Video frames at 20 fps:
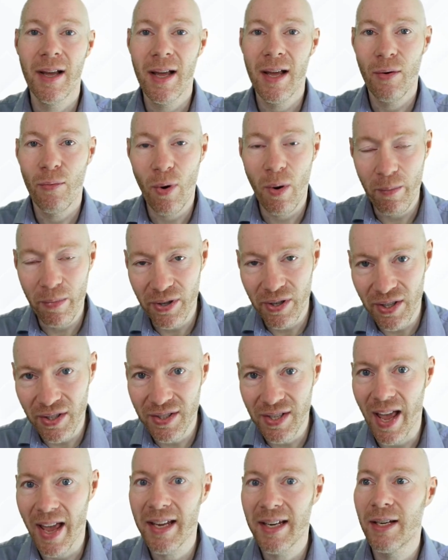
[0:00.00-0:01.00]
when we're
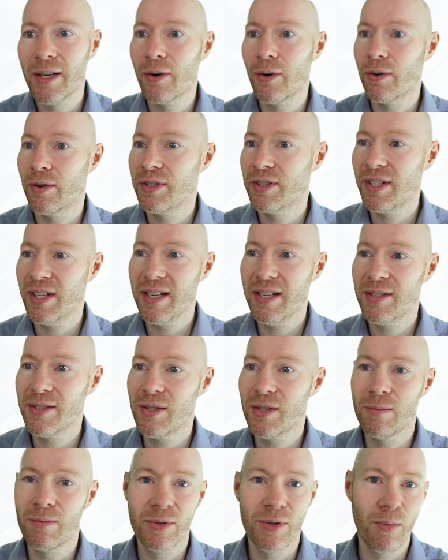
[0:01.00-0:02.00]
designing our systems,